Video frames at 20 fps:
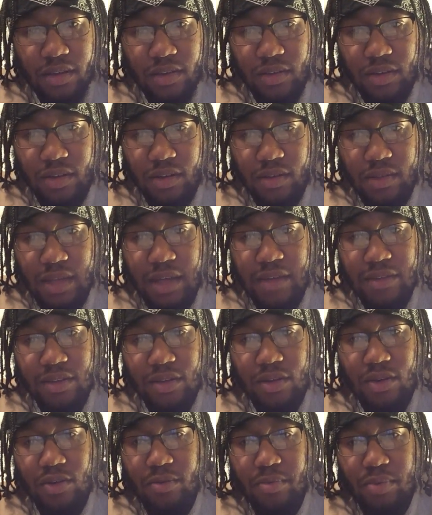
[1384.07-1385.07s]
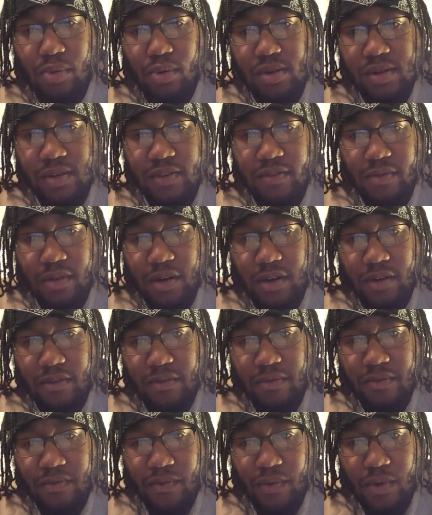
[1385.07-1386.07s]
And that's the whole point of
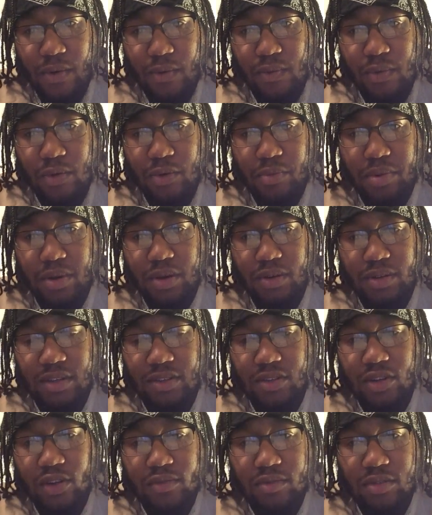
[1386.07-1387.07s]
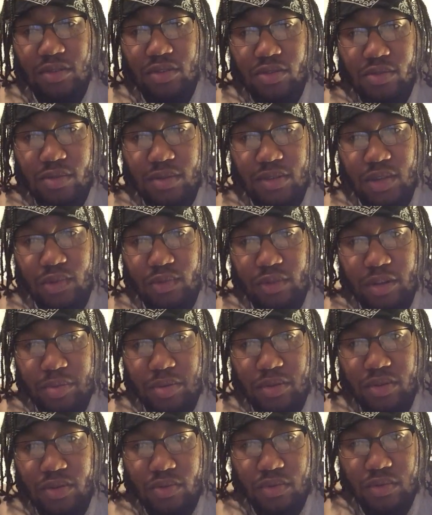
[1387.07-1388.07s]
what we're put on this earth to do, is to
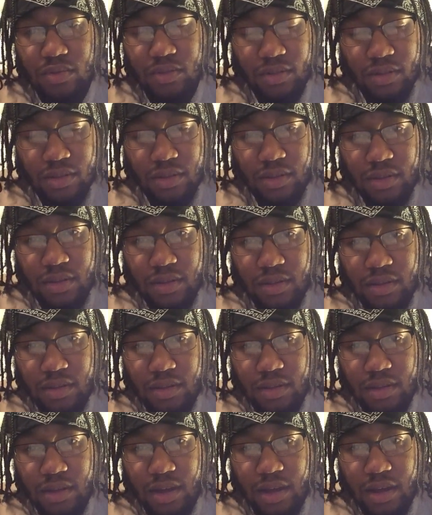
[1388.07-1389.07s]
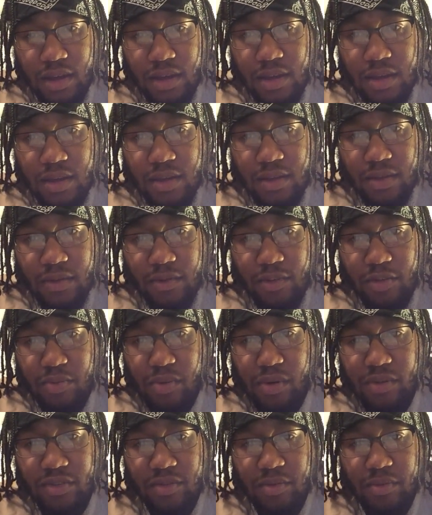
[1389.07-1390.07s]
reproduce. All right, we're
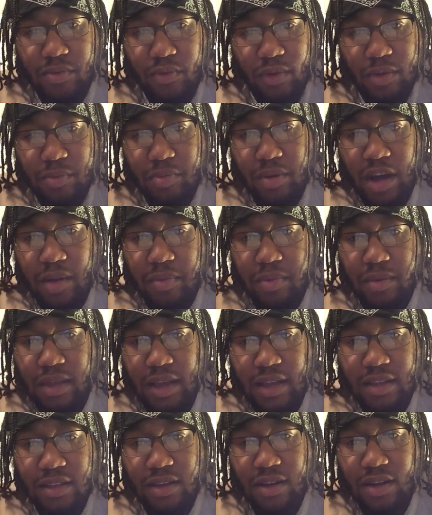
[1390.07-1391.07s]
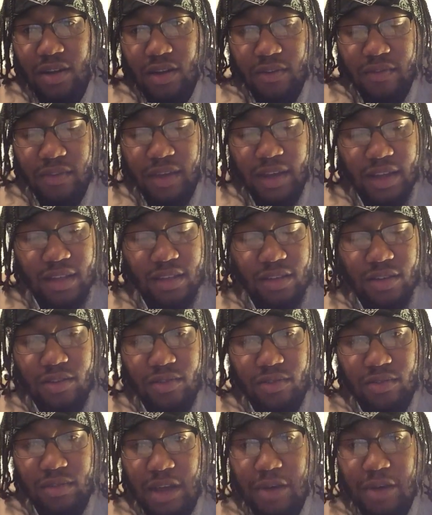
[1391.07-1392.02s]
supposed to repopulate the earth, like I told you.